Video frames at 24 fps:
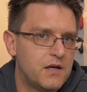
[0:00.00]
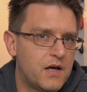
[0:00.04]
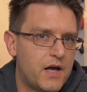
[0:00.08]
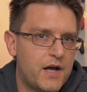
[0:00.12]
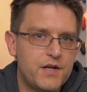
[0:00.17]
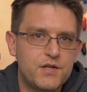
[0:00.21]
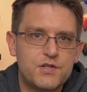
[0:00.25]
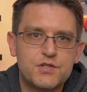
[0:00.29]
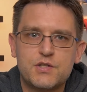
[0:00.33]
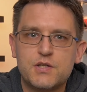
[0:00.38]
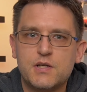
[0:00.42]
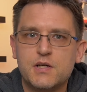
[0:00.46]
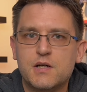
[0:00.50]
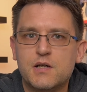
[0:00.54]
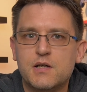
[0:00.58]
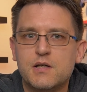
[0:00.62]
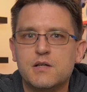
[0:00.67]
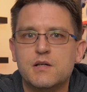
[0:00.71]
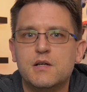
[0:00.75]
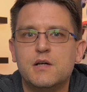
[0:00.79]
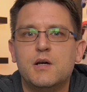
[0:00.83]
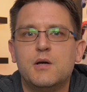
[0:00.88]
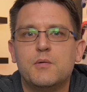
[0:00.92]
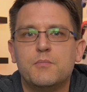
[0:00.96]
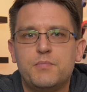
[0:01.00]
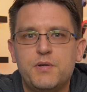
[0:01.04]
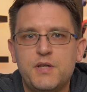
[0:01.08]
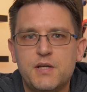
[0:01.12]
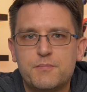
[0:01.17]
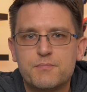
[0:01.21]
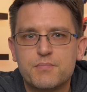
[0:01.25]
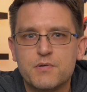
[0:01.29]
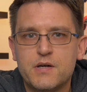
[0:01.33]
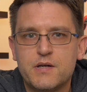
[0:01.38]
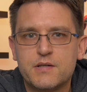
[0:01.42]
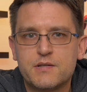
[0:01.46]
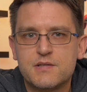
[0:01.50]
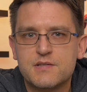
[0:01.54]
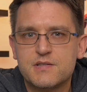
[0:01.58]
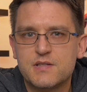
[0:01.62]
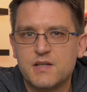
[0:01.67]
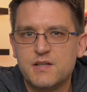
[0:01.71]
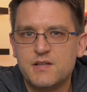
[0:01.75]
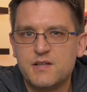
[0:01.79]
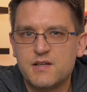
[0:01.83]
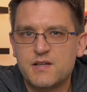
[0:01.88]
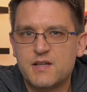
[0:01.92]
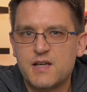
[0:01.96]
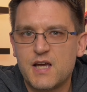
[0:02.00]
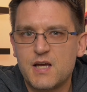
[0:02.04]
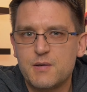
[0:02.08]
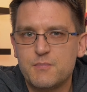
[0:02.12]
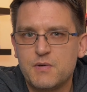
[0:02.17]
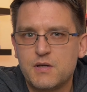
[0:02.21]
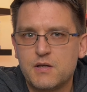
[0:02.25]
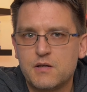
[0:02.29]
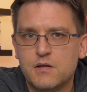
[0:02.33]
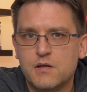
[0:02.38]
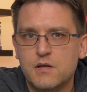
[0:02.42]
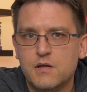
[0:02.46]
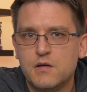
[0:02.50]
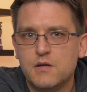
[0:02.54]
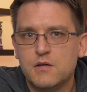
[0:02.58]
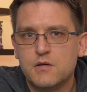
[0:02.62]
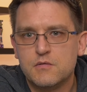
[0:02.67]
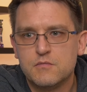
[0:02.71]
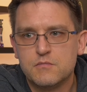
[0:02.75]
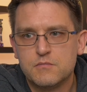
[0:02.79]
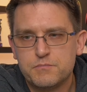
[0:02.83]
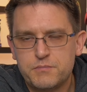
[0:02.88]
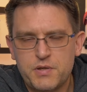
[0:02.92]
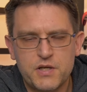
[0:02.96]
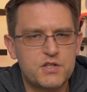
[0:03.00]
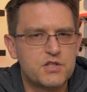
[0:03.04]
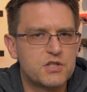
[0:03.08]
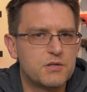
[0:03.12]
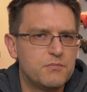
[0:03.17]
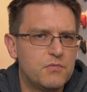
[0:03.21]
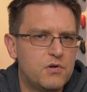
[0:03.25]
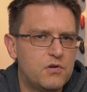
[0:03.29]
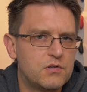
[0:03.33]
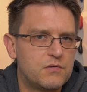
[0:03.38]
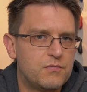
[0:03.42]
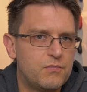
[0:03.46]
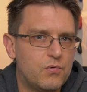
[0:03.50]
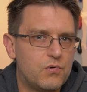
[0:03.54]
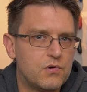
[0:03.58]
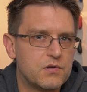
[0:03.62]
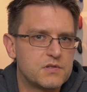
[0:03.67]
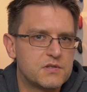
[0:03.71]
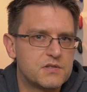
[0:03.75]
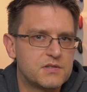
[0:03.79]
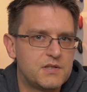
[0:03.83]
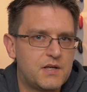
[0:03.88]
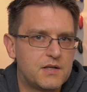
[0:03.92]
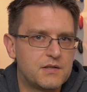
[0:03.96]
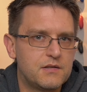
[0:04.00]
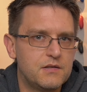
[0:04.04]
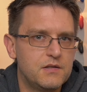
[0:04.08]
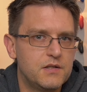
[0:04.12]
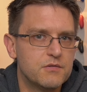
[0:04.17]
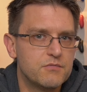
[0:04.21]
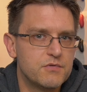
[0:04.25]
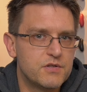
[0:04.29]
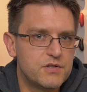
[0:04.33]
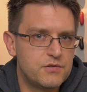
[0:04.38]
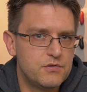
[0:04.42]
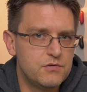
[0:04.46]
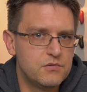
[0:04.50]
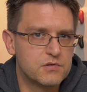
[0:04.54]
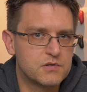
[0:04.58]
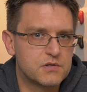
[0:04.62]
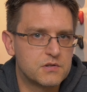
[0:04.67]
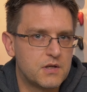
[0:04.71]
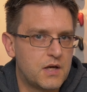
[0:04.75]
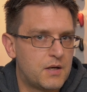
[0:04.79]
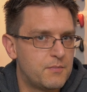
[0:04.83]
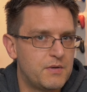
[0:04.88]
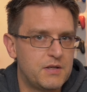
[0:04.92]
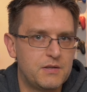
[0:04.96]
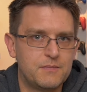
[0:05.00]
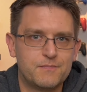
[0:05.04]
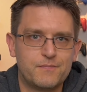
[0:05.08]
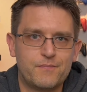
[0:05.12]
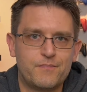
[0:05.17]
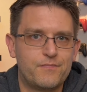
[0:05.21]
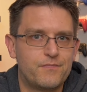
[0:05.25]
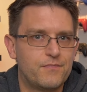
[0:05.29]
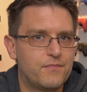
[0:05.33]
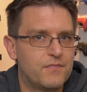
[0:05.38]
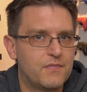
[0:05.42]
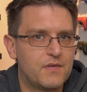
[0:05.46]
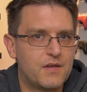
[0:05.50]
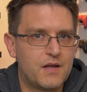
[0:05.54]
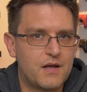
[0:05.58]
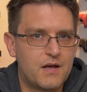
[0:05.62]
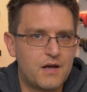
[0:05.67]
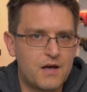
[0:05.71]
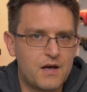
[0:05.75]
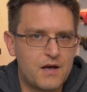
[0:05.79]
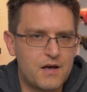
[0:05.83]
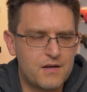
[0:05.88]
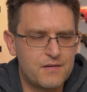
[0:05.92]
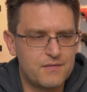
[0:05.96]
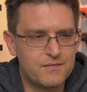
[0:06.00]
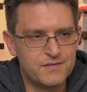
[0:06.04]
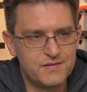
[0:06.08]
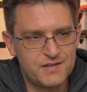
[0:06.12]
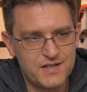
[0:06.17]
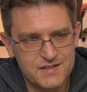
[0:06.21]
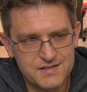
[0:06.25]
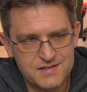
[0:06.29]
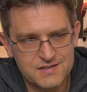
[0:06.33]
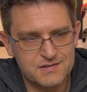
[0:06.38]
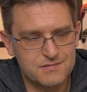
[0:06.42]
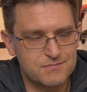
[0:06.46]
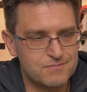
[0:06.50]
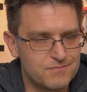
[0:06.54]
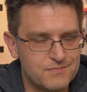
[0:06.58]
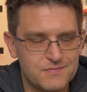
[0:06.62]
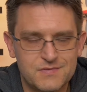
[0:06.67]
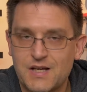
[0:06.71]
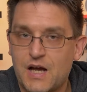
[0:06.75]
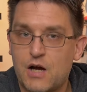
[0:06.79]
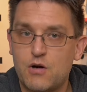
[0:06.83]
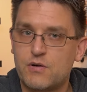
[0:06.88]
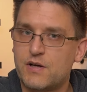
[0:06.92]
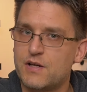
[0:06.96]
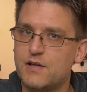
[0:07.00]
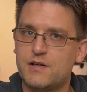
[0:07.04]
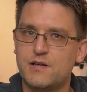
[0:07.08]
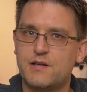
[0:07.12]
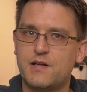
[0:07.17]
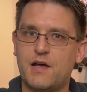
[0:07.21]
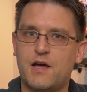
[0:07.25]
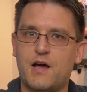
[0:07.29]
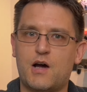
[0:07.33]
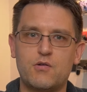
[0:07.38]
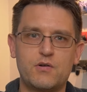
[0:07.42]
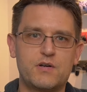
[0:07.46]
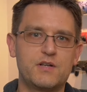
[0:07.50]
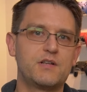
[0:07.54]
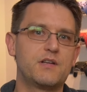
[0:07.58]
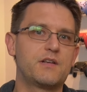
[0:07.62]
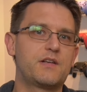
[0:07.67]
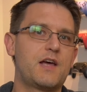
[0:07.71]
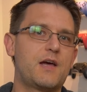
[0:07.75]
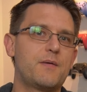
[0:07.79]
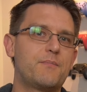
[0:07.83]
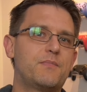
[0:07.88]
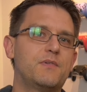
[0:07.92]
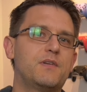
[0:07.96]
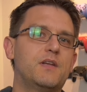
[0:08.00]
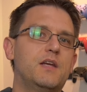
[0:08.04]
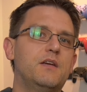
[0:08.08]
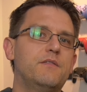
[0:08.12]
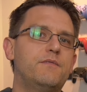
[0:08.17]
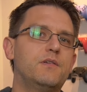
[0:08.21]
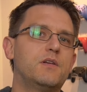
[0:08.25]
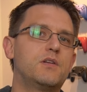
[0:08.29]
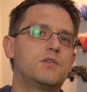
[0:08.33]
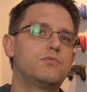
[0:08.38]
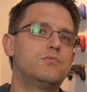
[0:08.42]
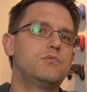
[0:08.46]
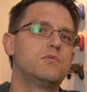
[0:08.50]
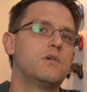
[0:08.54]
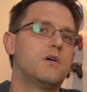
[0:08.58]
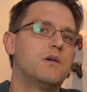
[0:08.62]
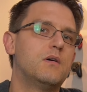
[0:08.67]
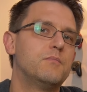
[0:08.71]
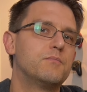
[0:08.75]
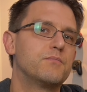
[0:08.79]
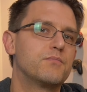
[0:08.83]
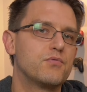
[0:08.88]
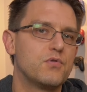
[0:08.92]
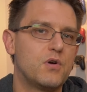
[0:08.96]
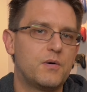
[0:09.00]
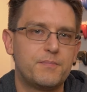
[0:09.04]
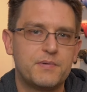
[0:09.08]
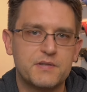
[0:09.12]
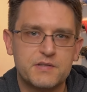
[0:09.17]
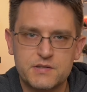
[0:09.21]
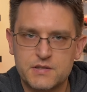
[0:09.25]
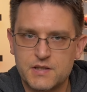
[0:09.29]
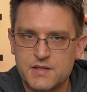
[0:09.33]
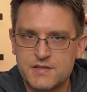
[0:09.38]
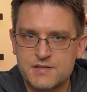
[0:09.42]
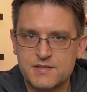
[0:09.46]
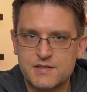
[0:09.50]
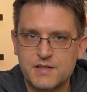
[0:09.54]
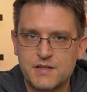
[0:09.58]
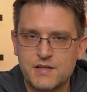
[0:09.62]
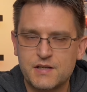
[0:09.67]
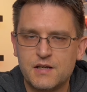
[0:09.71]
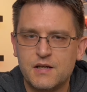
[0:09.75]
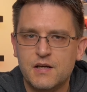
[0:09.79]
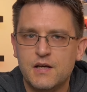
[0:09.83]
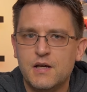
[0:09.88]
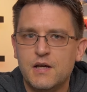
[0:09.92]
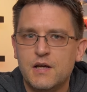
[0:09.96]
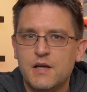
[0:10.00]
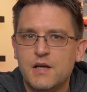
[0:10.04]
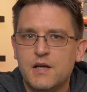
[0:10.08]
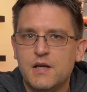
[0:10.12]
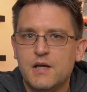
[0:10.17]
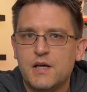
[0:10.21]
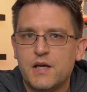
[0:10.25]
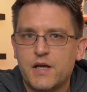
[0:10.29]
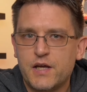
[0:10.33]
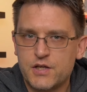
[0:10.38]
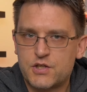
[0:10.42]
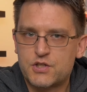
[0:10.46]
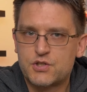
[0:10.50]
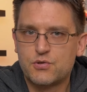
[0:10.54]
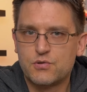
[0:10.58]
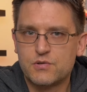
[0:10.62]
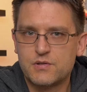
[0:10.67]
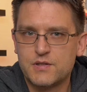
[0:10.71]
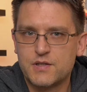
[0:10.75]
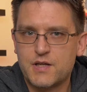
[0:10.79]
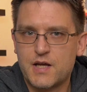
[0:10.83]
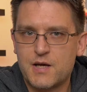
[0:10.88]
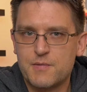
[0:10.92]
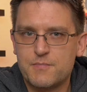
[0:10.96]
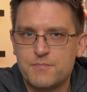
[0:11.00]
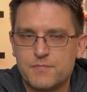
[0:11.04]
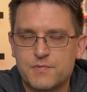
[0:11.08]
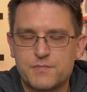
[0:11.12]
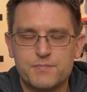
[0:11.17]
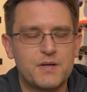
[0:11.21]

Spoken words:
HDR peak brightness in the gaming picture mode was suddenly reduced. I mean, this, how can it happen? If you do proper testing, it shouldn't happen.